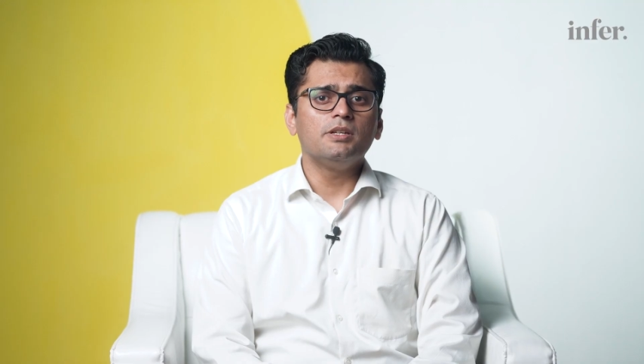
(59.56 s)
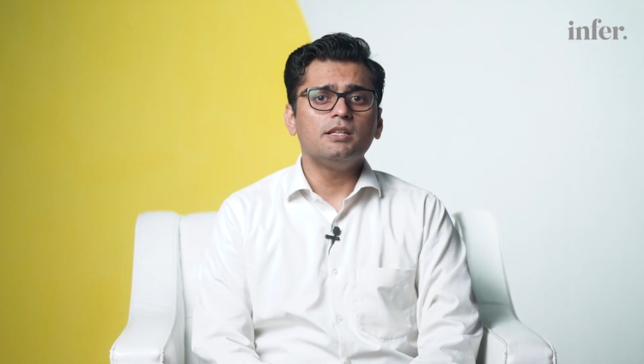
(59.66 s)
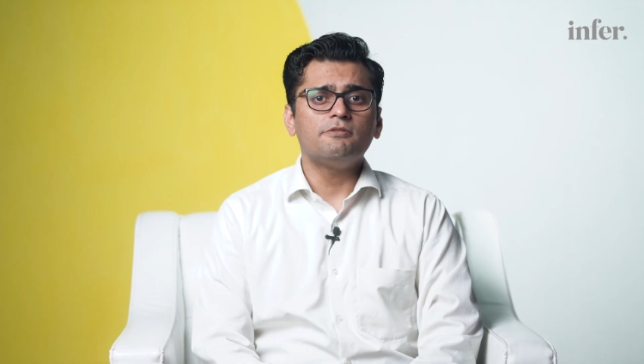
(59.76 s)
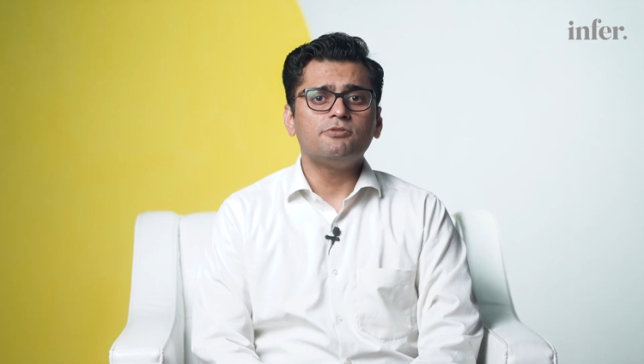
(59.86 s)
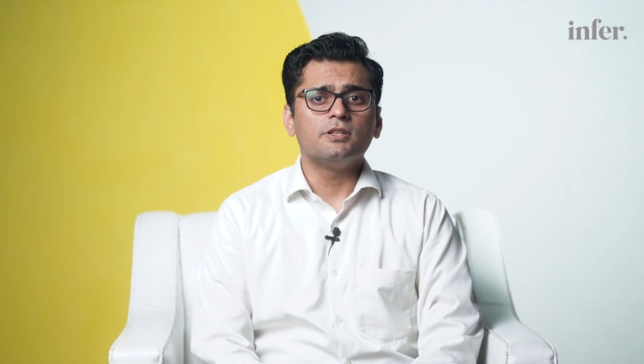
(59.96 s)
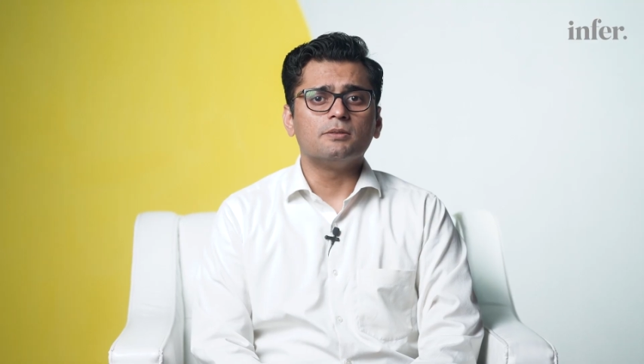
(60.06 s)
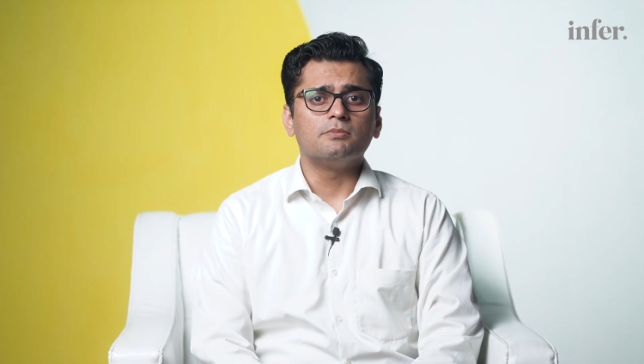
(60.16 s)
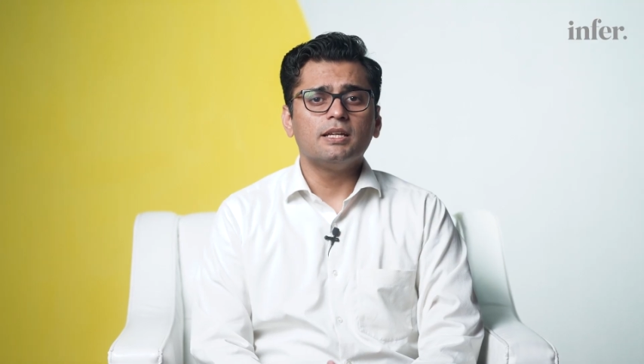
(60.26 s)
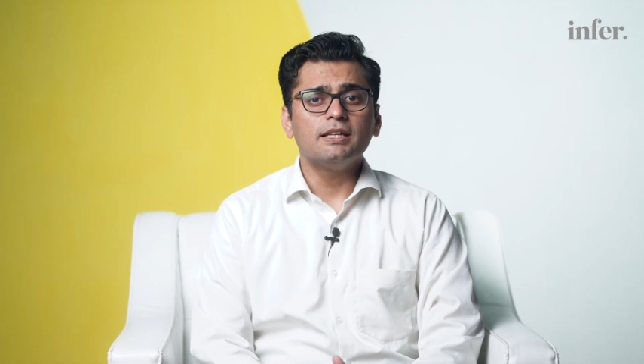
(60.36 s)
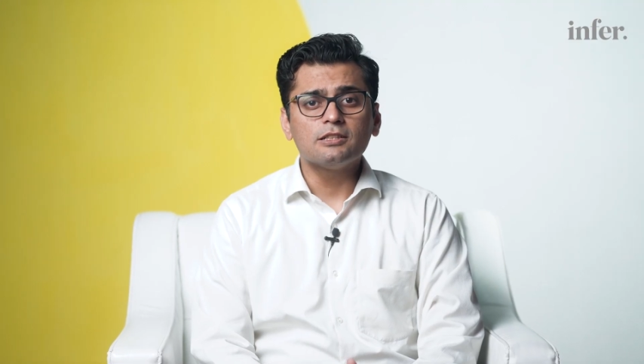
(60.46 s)
media
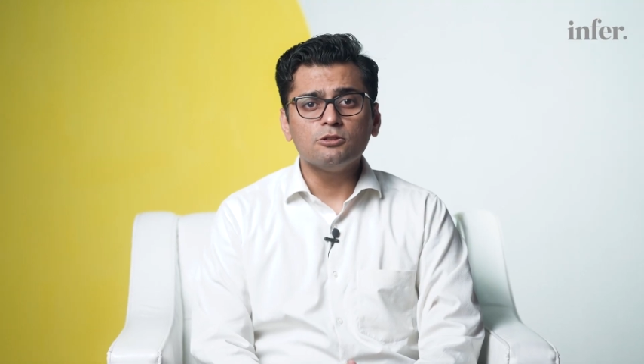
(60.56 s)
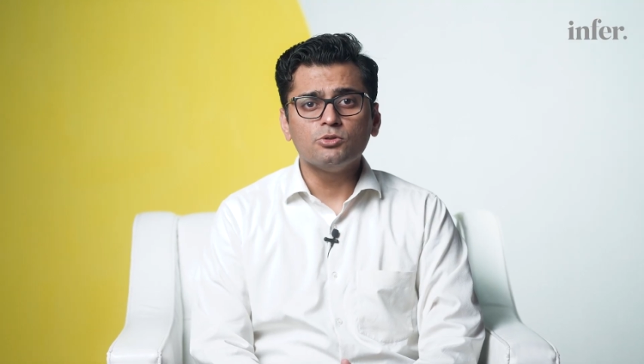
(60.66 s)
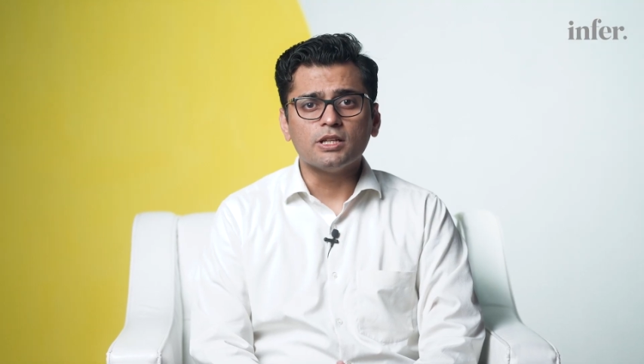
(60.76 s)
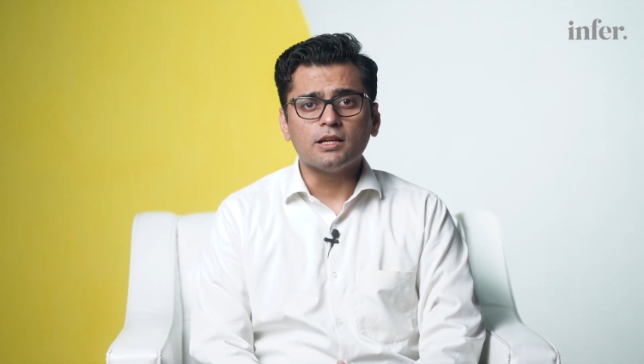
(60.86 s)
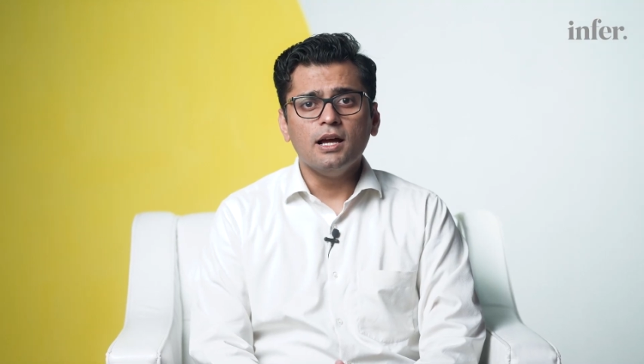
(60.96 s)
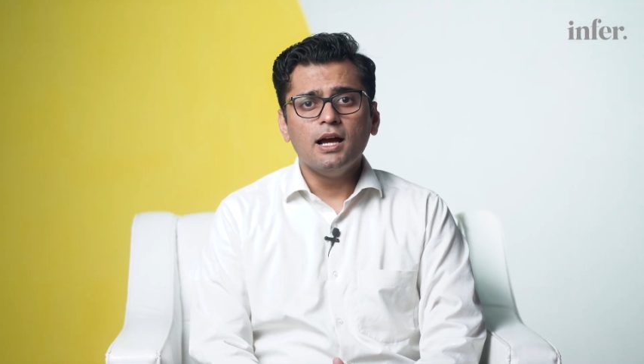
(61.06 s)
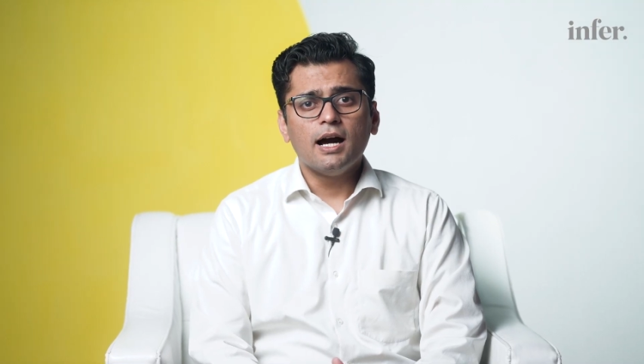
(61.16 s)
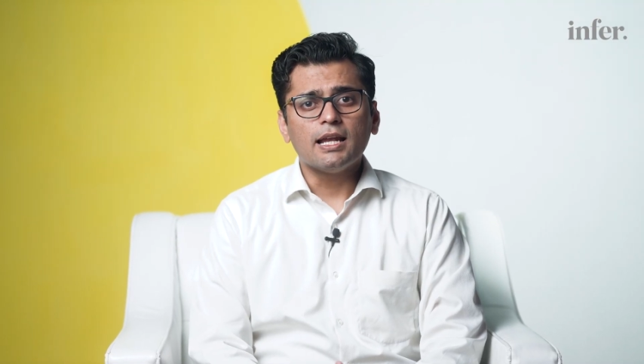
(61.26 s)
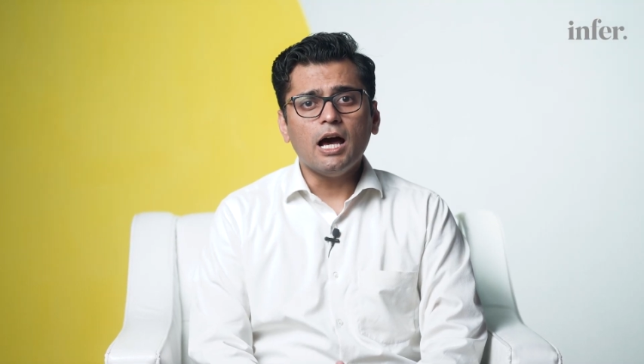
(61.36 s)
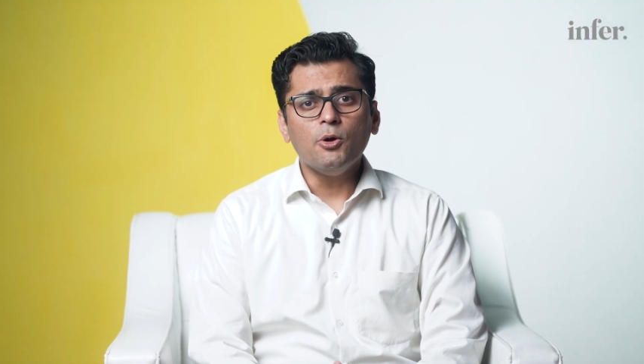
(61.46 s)
freedom, including
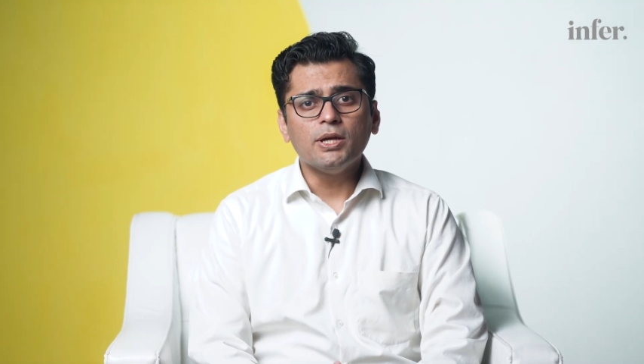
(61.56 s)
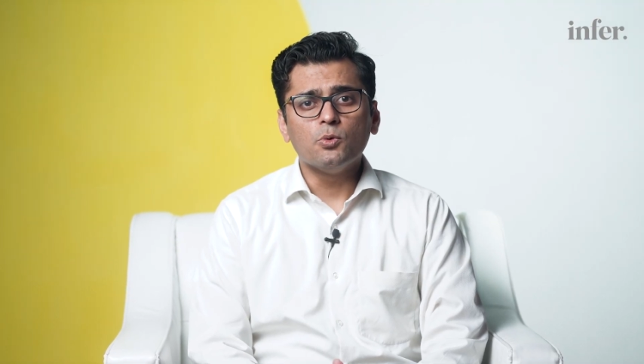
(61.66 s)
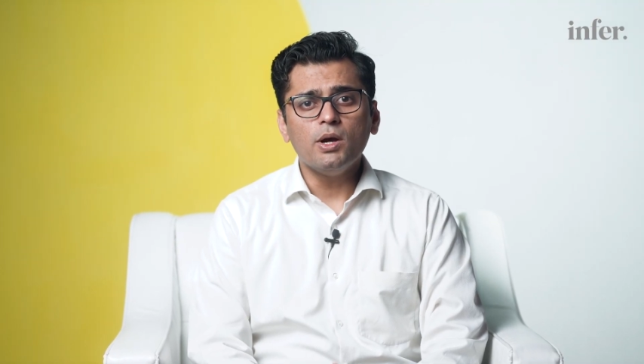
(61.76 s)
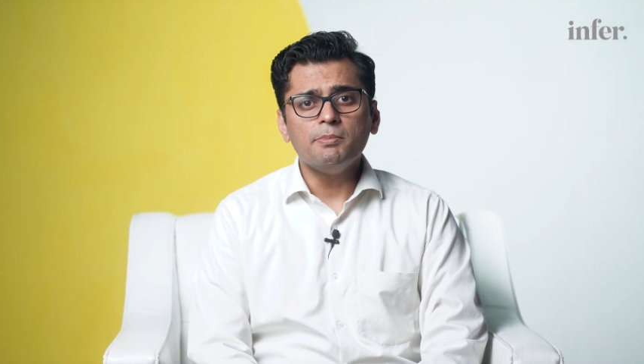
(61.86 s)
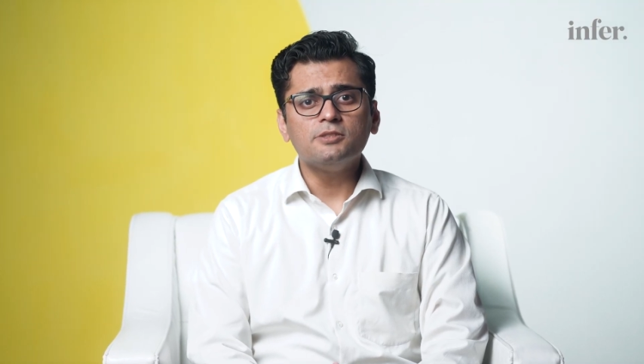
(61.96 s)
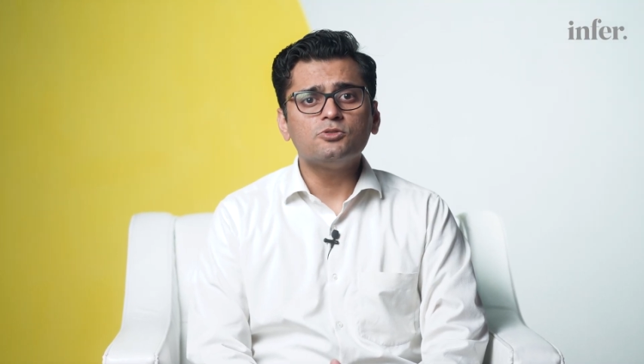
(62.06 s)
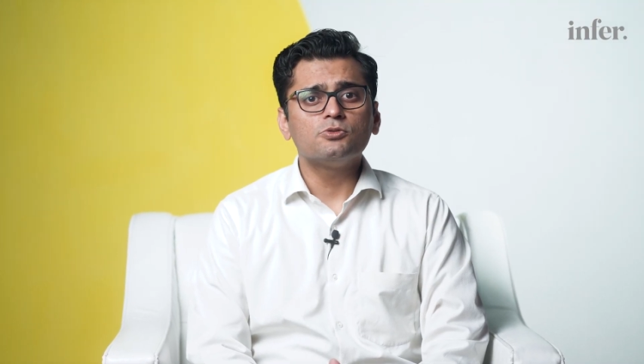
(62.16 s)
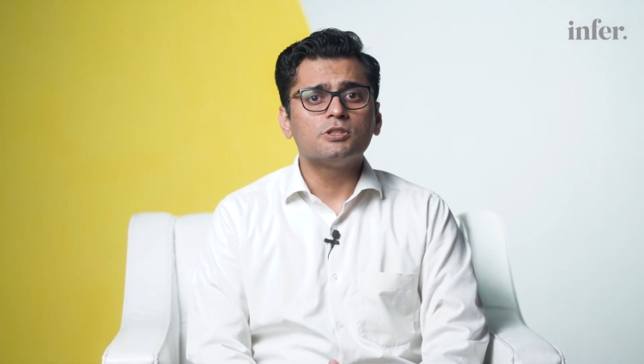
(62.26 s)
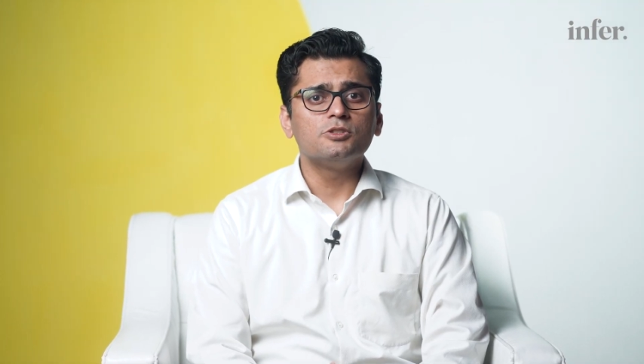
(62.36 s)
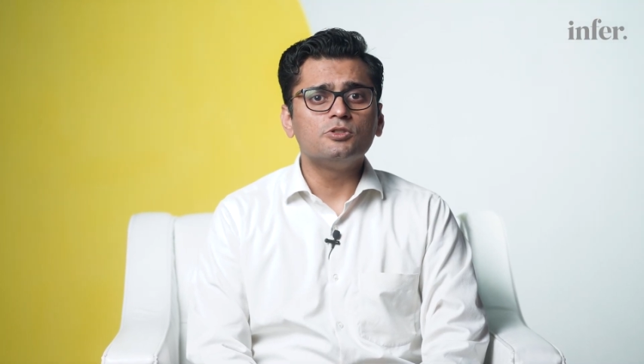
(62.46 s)
allowing women
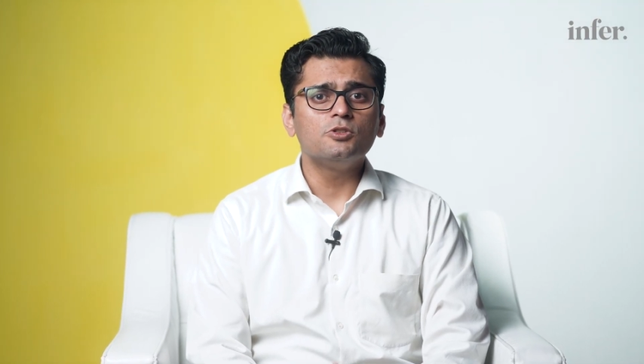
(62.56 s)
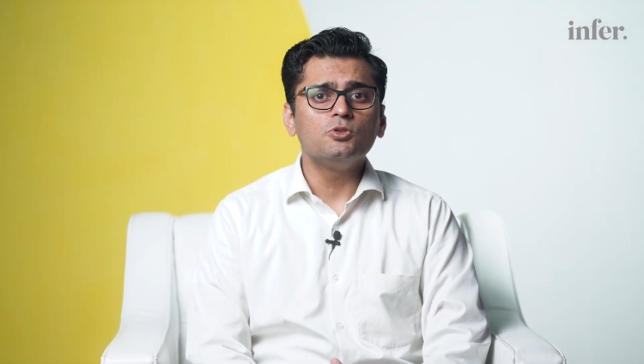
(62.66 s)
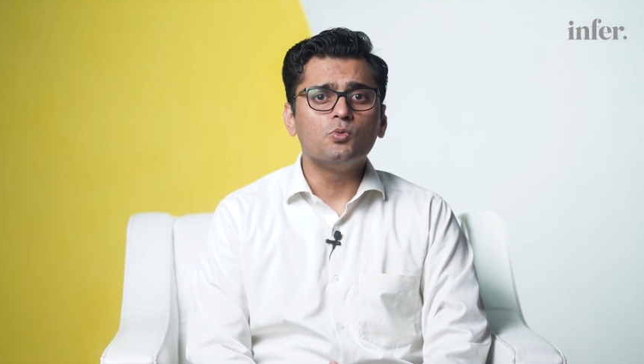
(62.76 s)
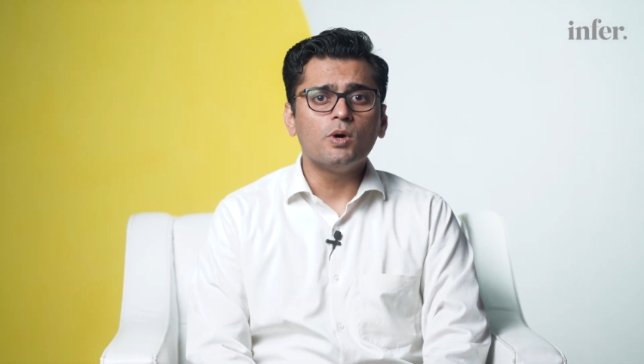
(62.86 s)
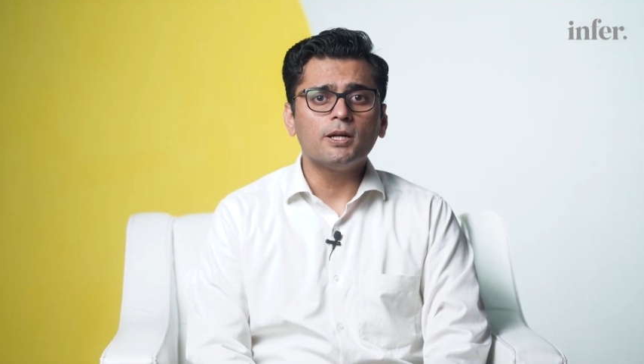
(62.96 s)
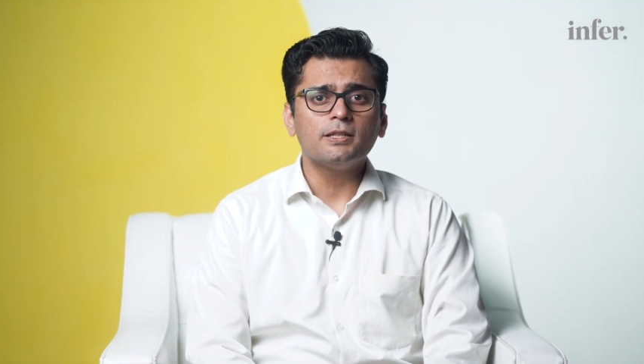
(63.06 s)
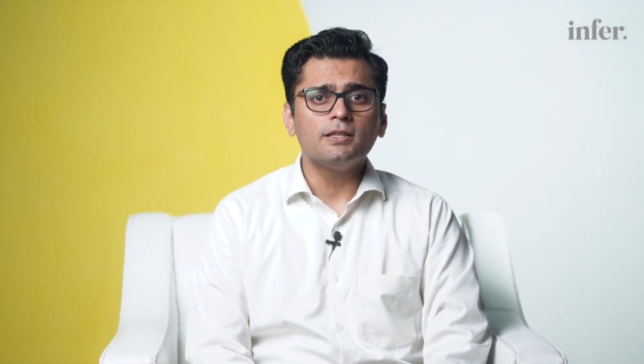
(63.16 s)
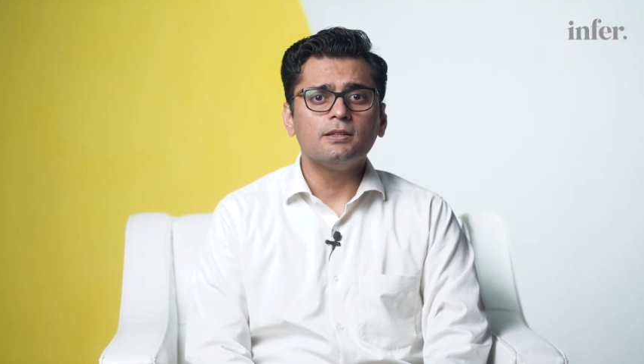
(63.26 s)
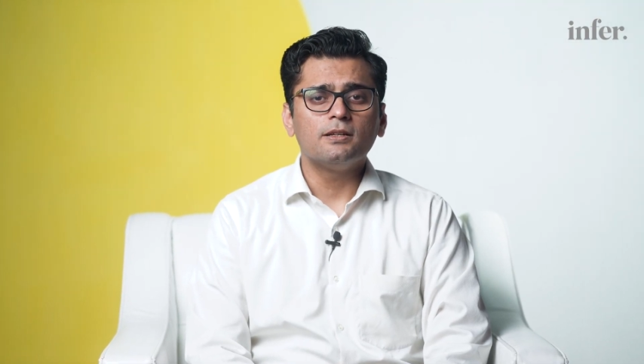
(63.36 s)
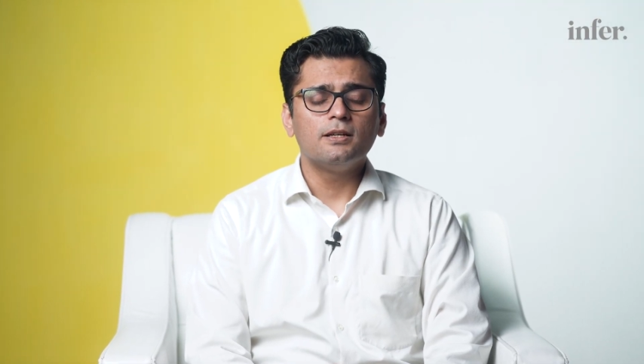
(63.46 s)
to continue
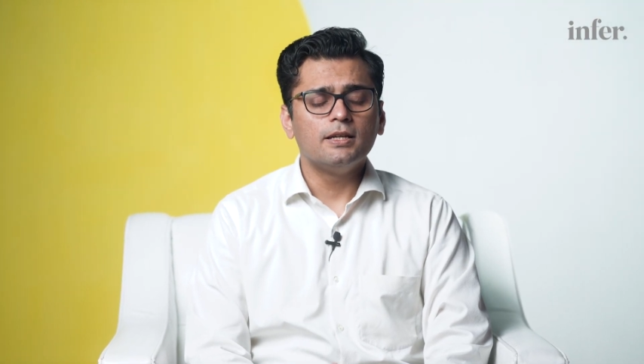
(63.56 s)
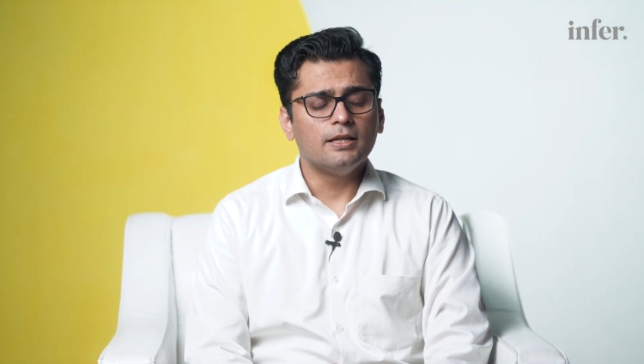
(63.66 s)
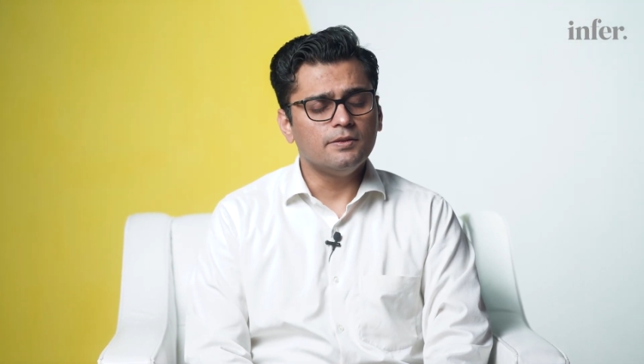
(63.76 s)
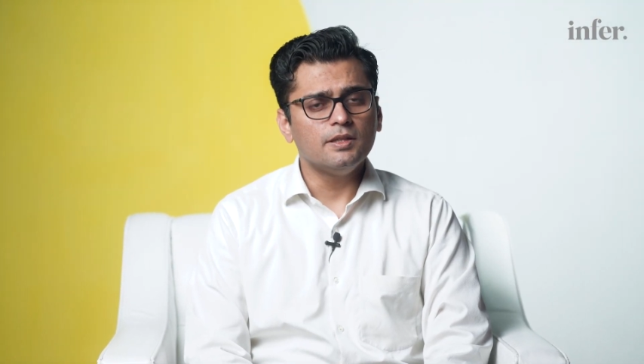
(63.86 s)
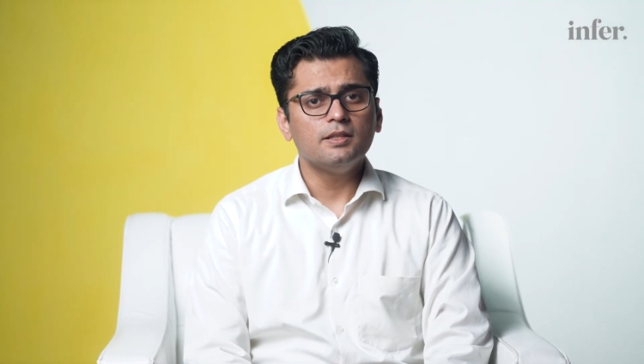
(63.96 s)
working in the